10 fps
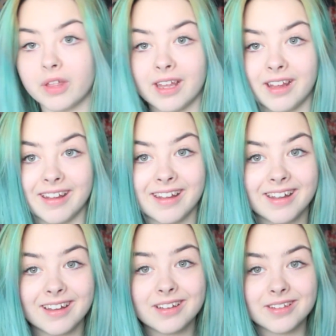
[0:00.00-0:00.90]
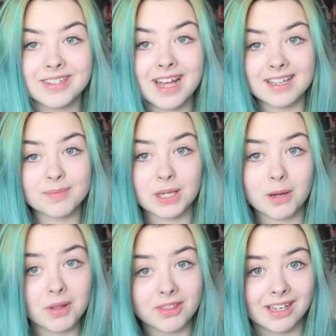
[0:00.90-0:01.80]
thing, because that's
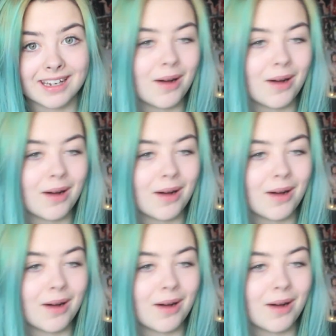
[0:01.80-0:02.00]
become a thing